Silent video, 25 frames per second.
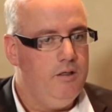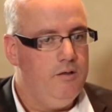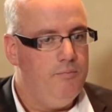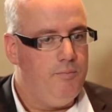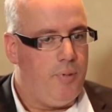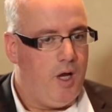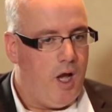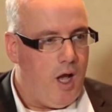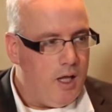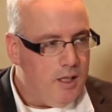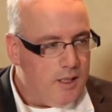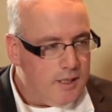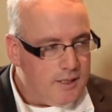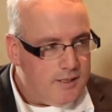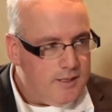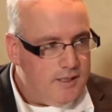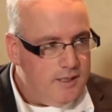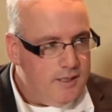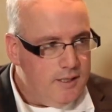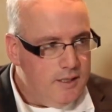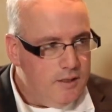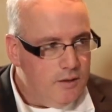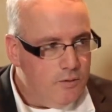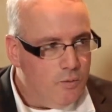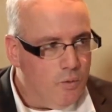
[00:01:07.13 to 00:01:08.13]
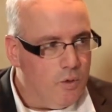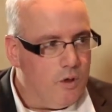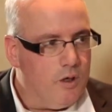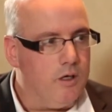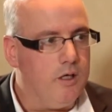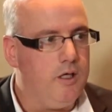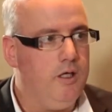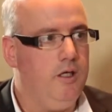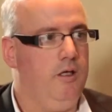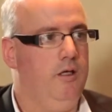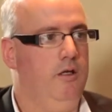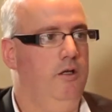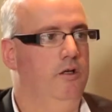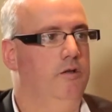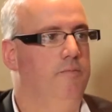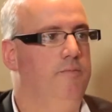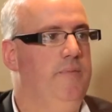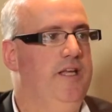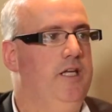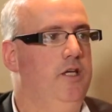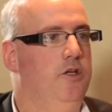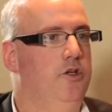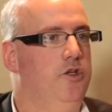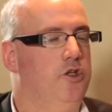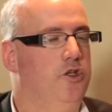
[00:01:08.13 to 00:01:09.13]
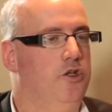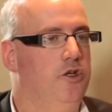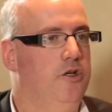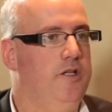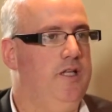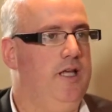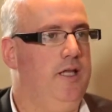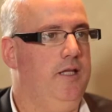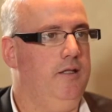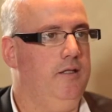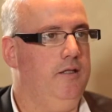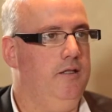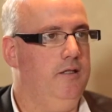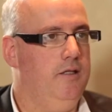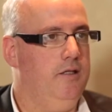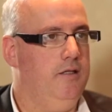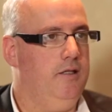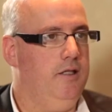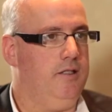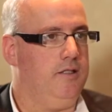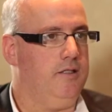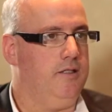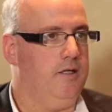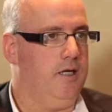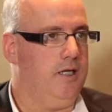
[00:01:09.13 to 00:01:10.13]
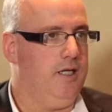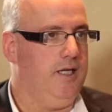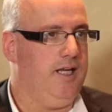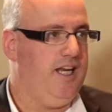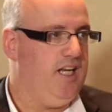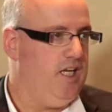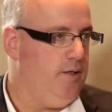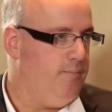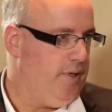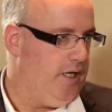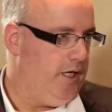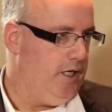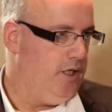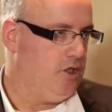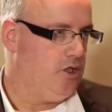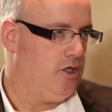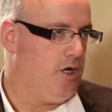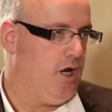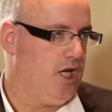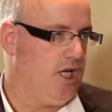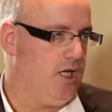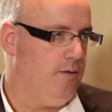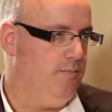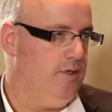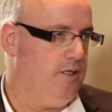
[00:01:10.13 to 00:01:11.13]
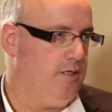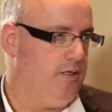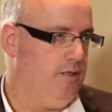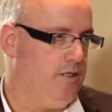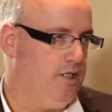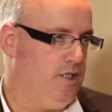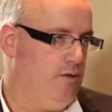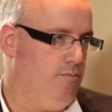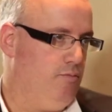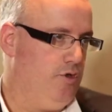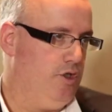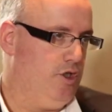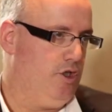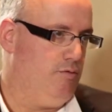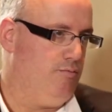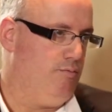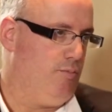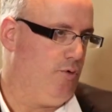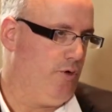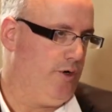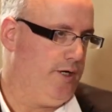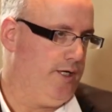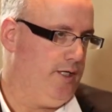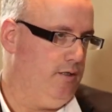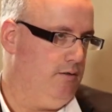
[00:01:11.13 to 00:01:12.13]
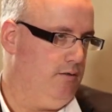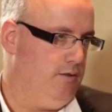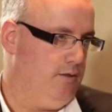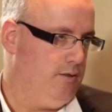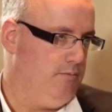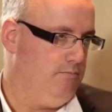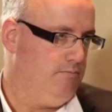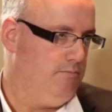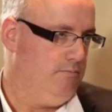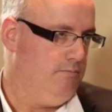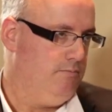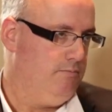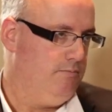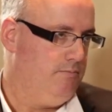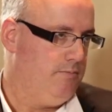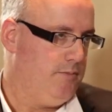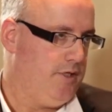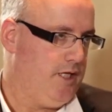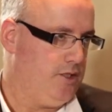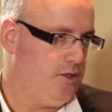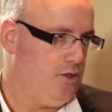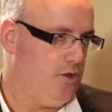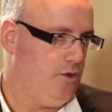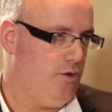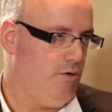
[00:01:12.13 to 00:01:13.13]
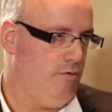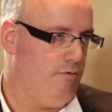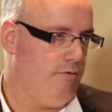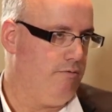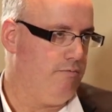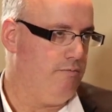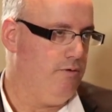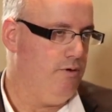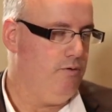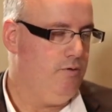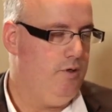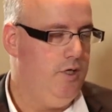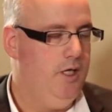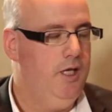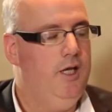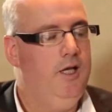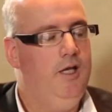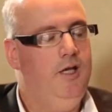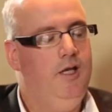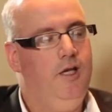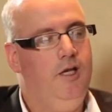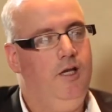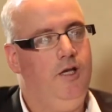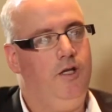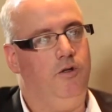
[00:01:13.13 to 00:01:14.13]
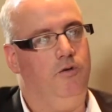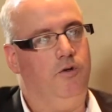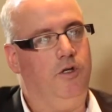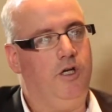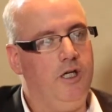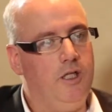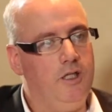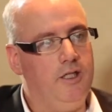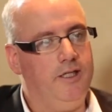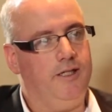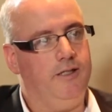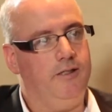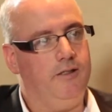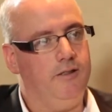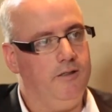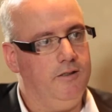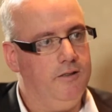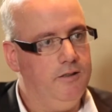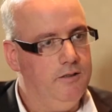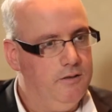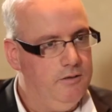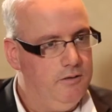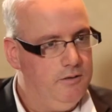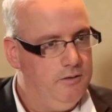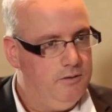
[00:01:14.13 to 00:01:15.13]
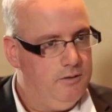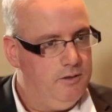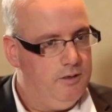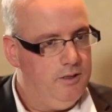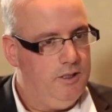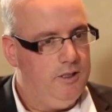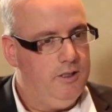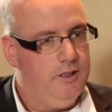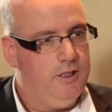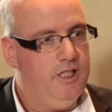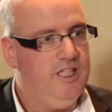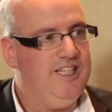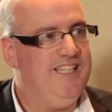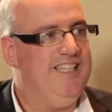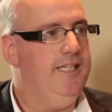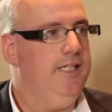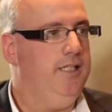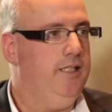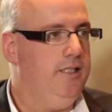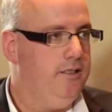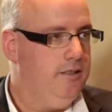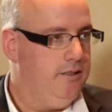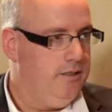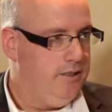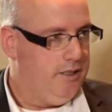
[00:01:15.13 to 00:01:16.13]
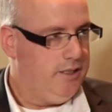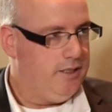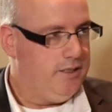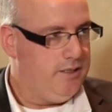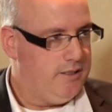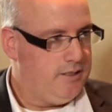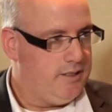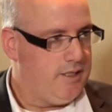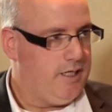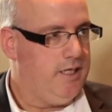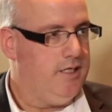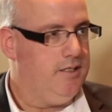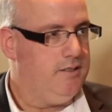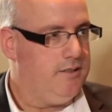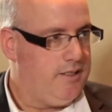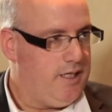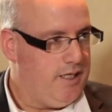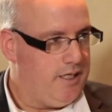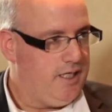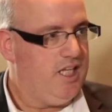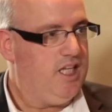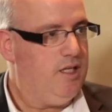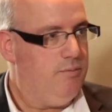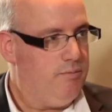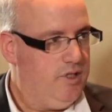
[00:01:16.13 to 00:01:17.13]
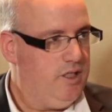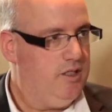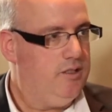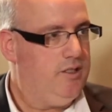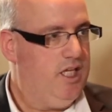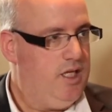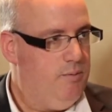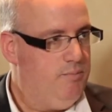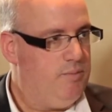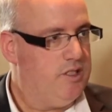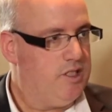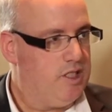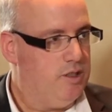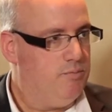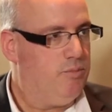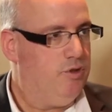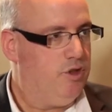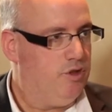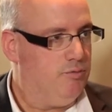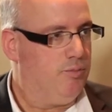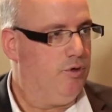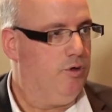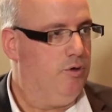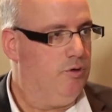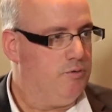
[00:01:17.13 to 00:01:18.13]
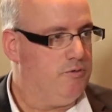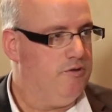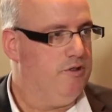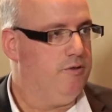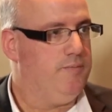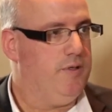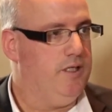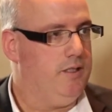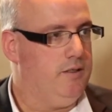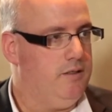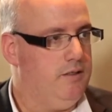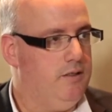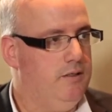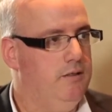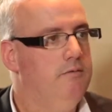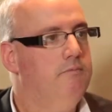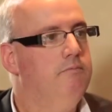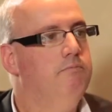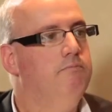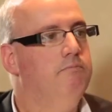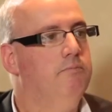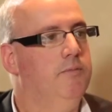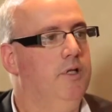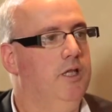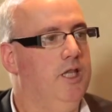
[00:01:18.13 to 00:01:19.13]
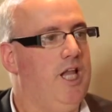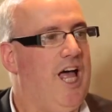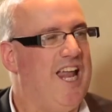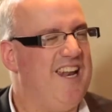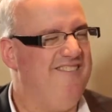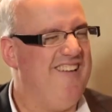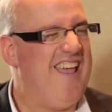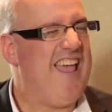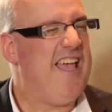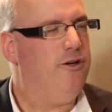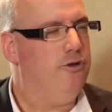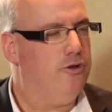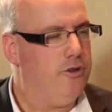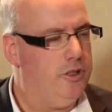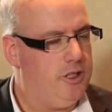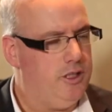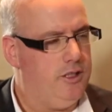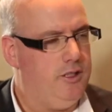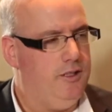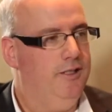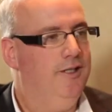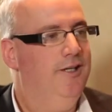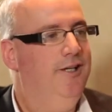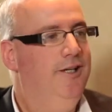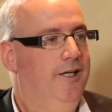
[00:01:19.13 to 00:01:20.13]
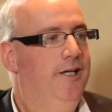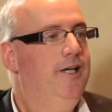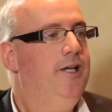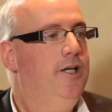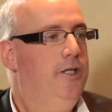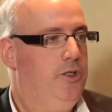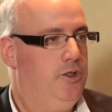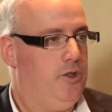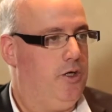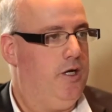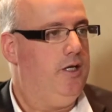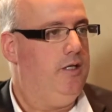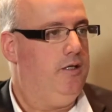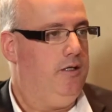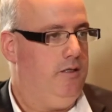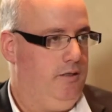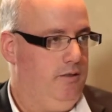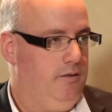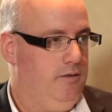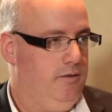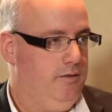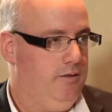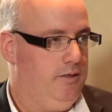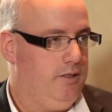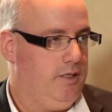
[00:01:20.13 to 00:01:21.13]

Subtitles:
policy work, making sure that it's not an 80-page document that someone onboarding has to go through. Clear, clean, concise, that keep it simple approach. We spent a lot of energy trying to